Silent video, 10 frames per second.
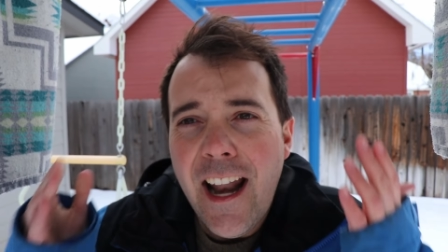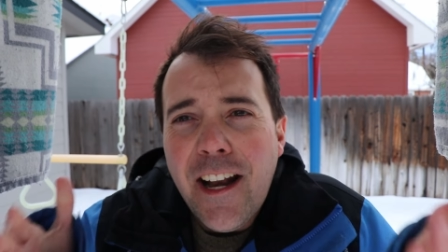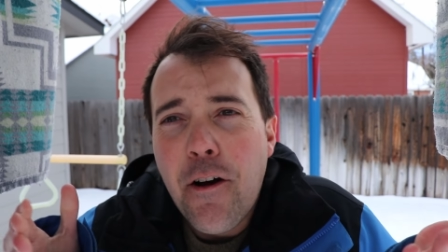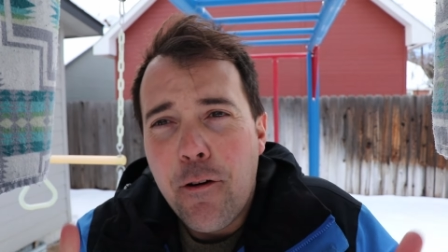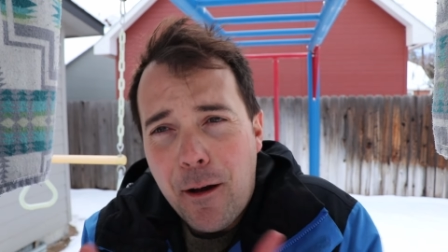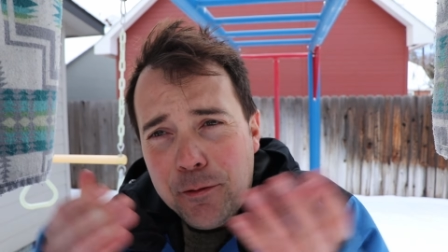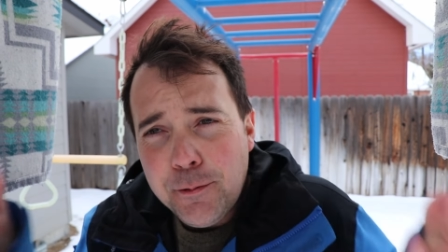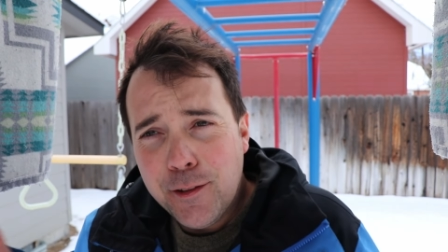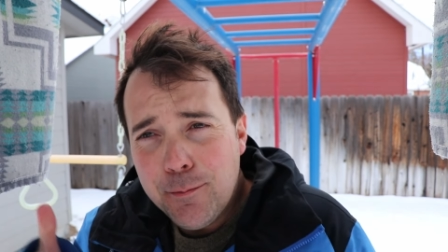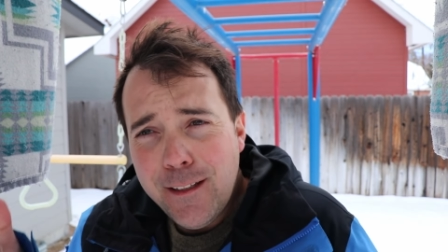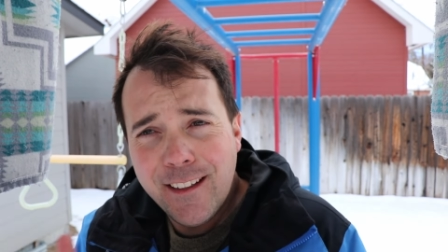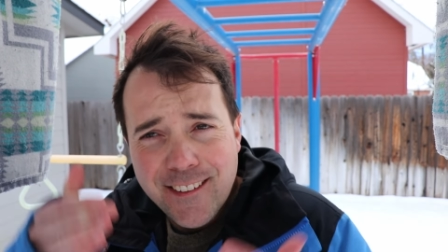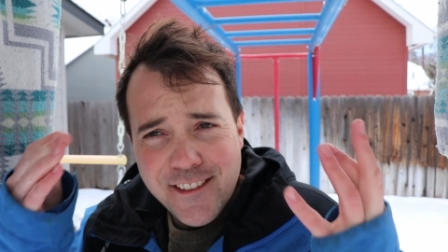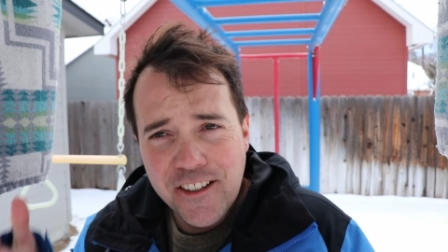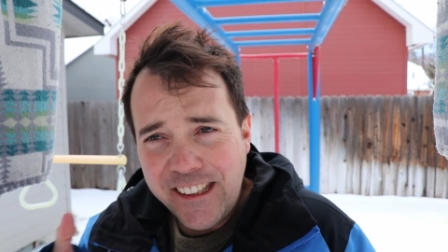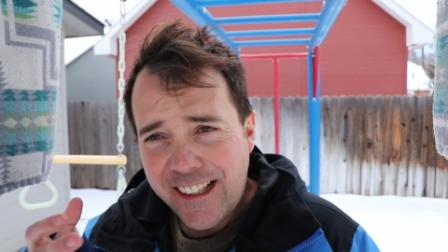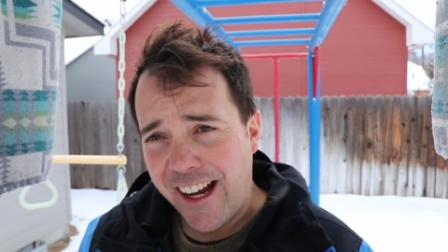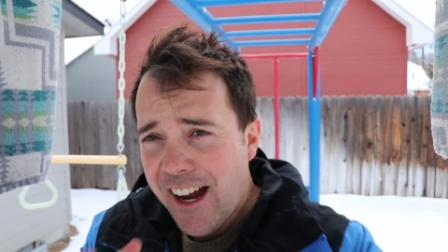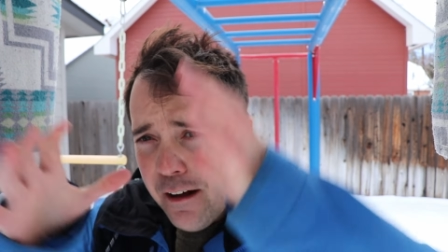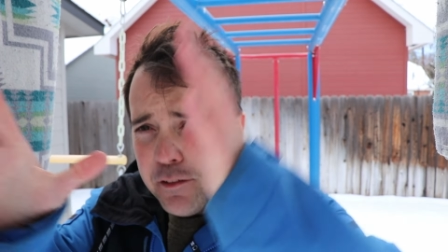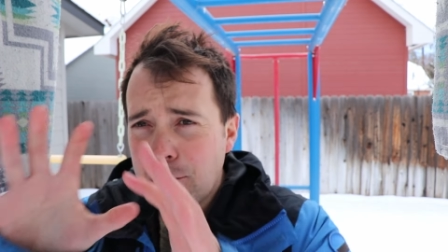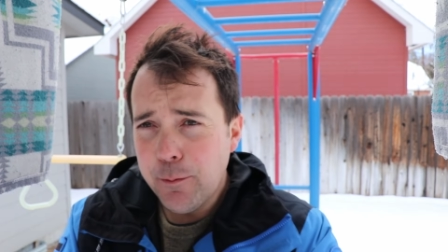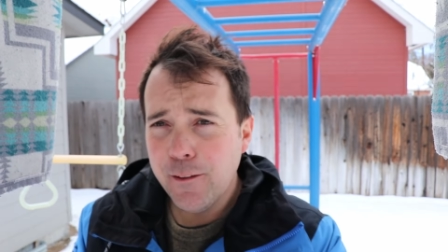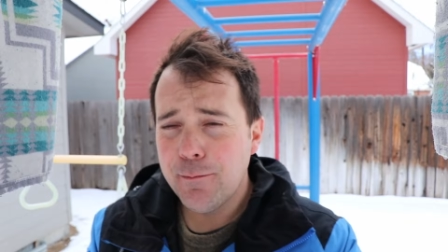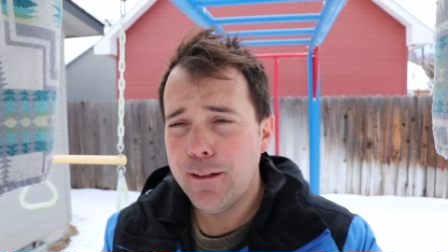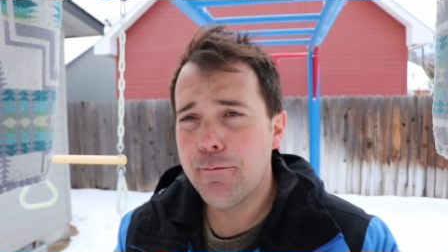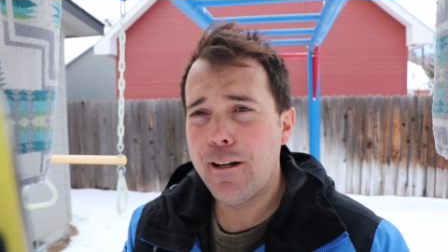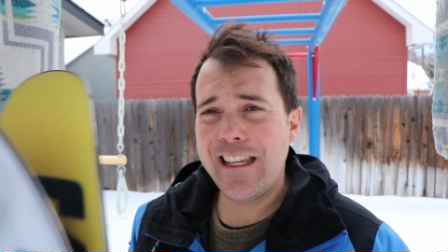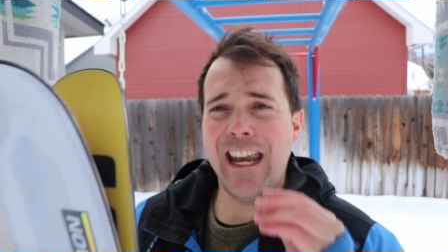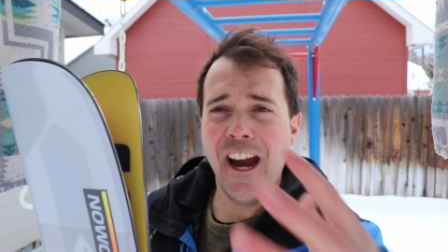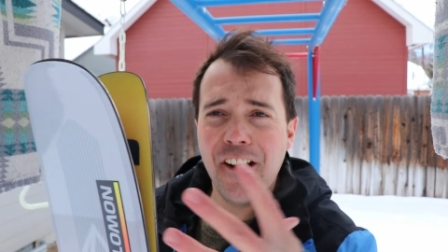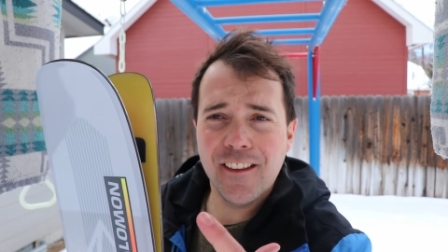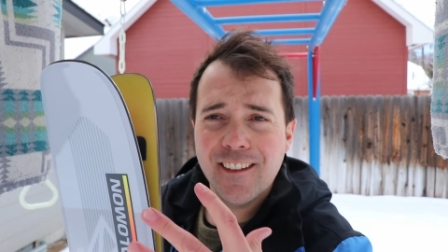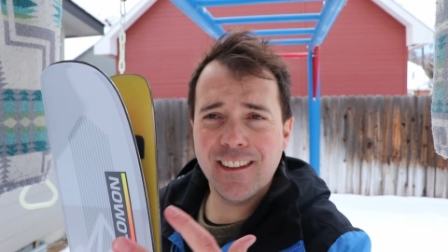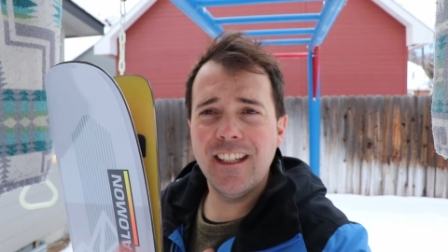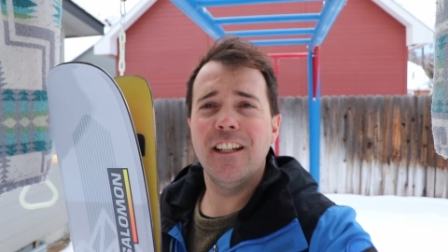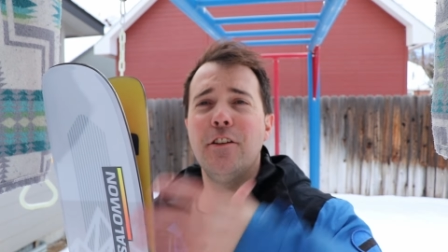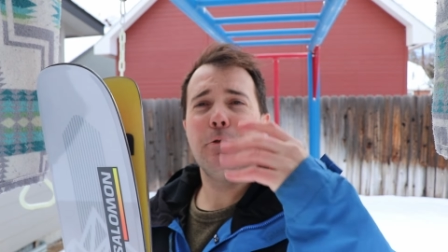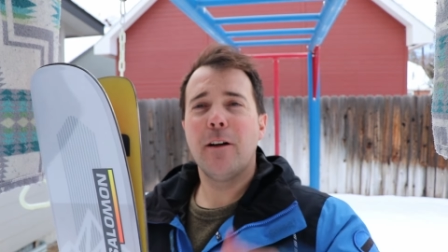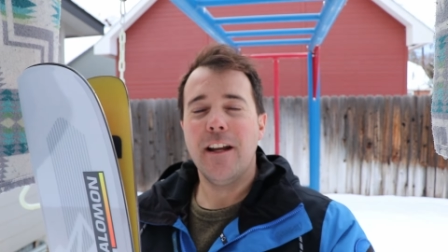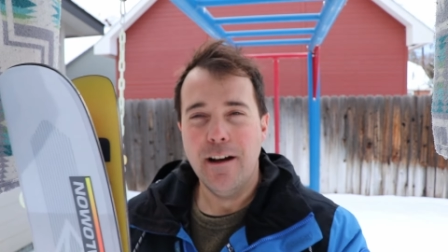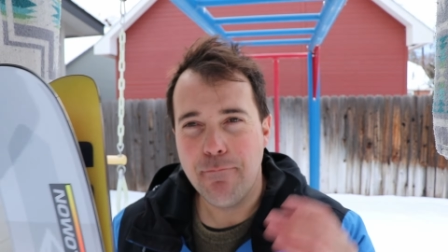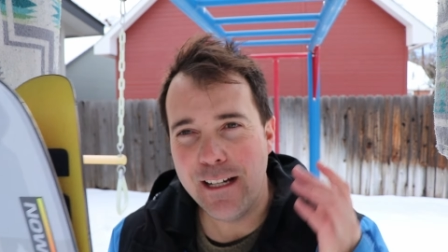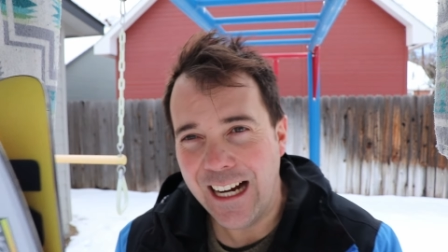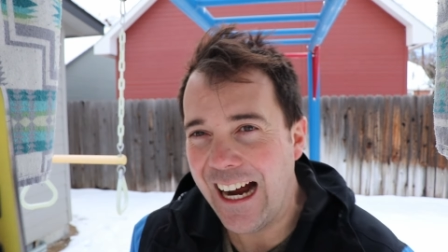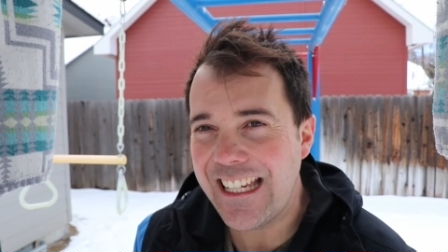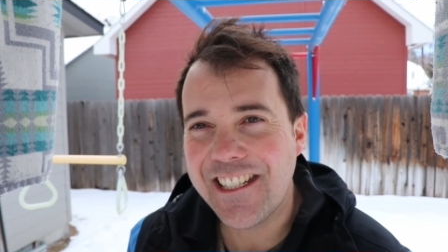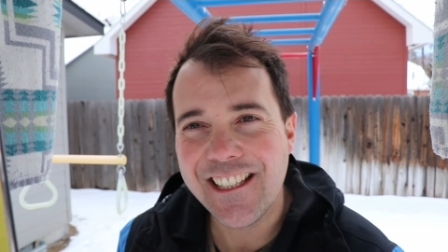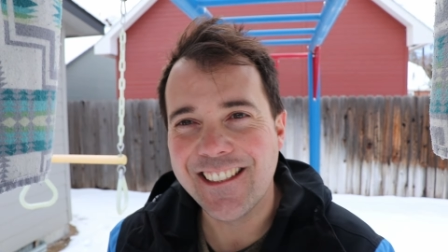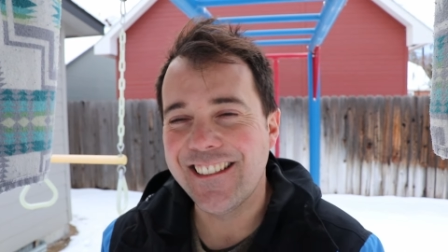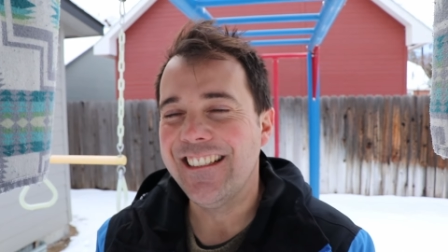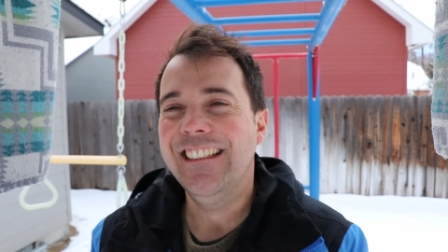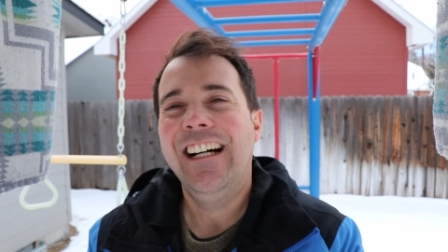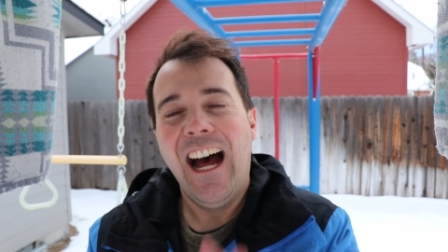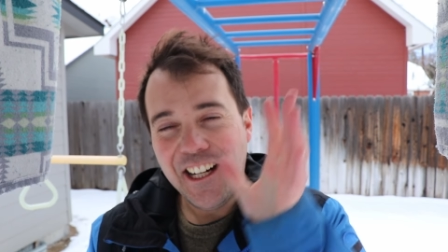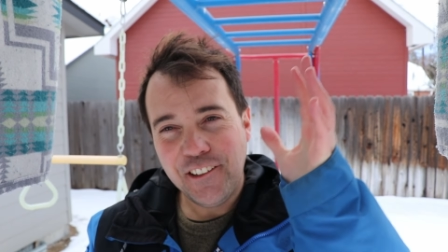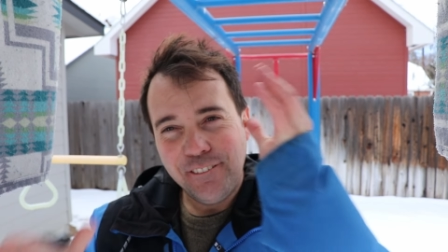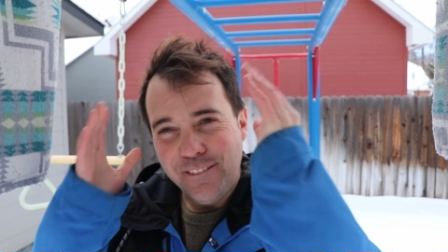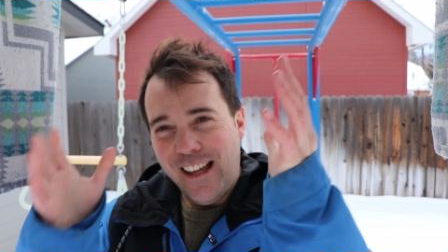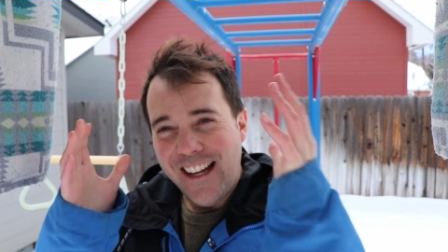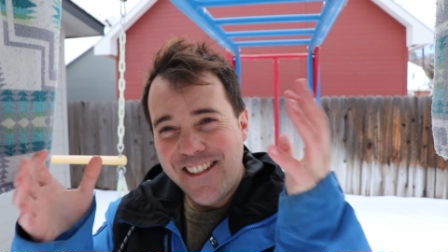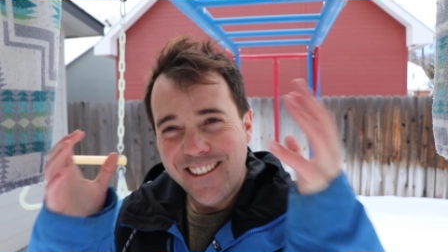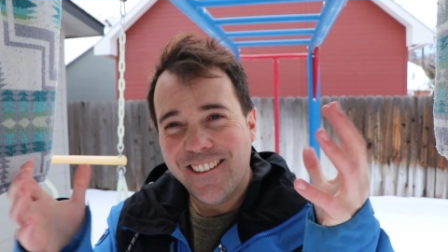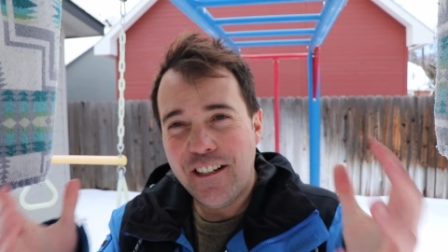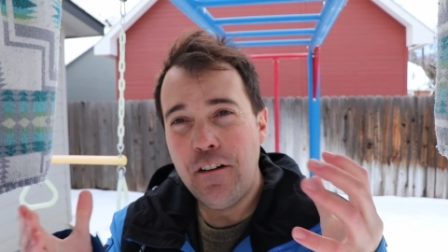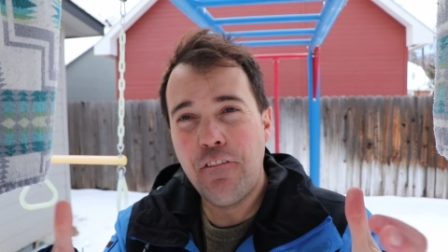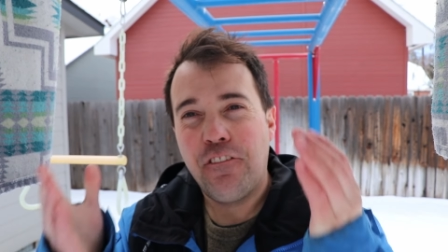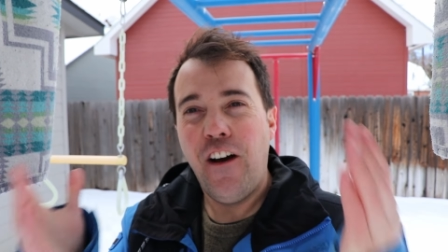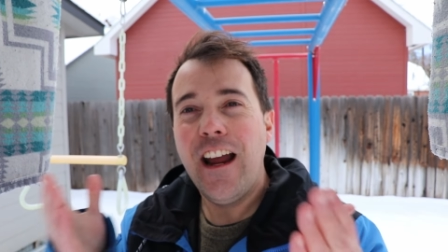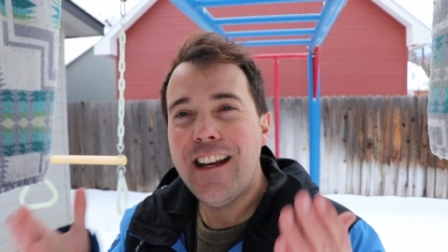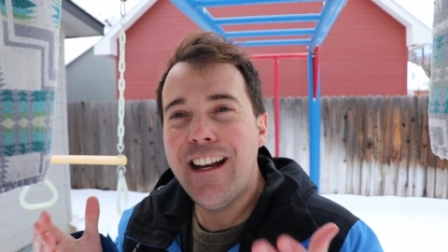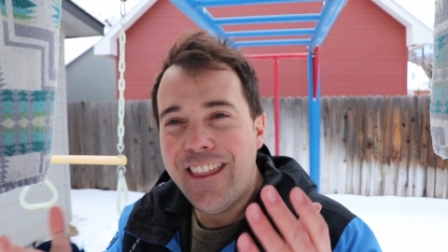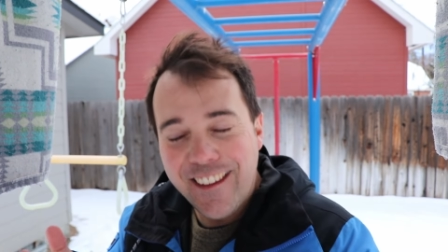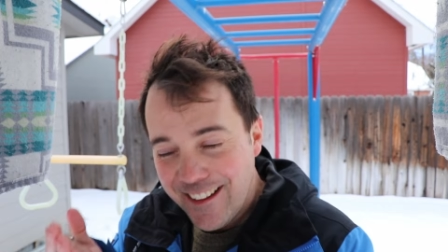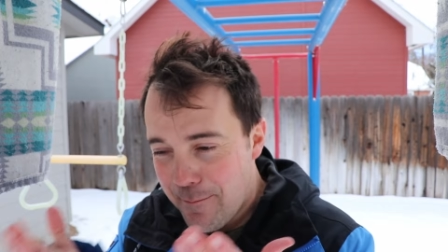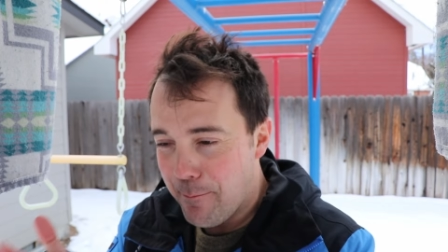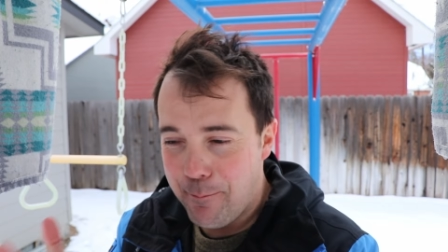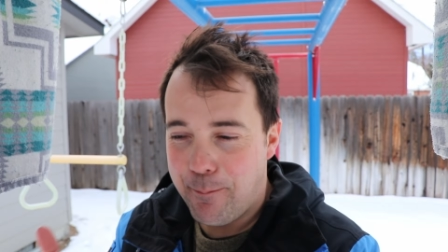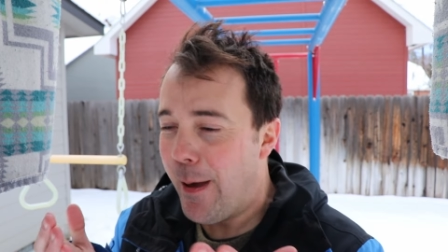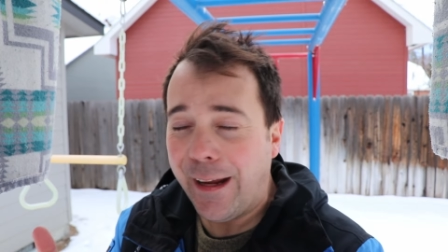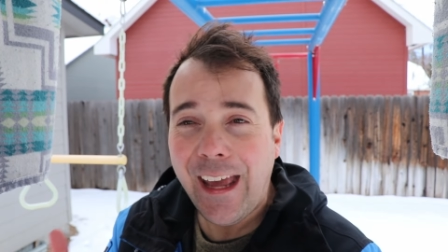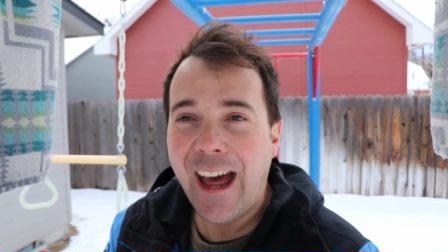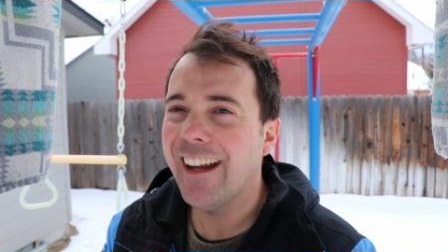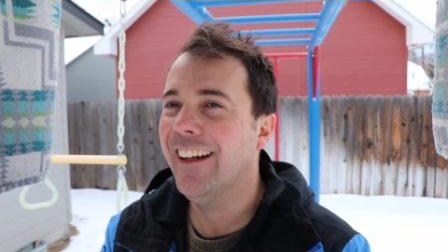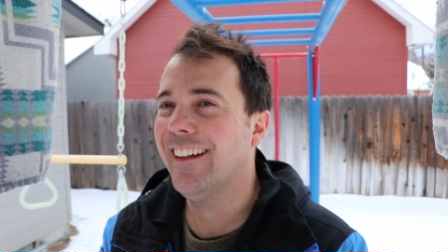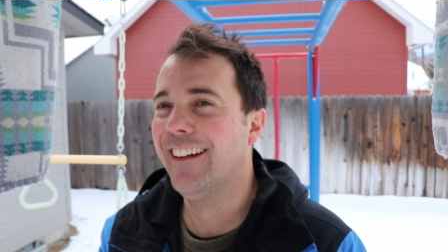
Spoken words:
And I know, I'm supposed to be the snarky guy. I'm supposed to be the one tearing this ski a new one. But I just couldn't find anything to pick at.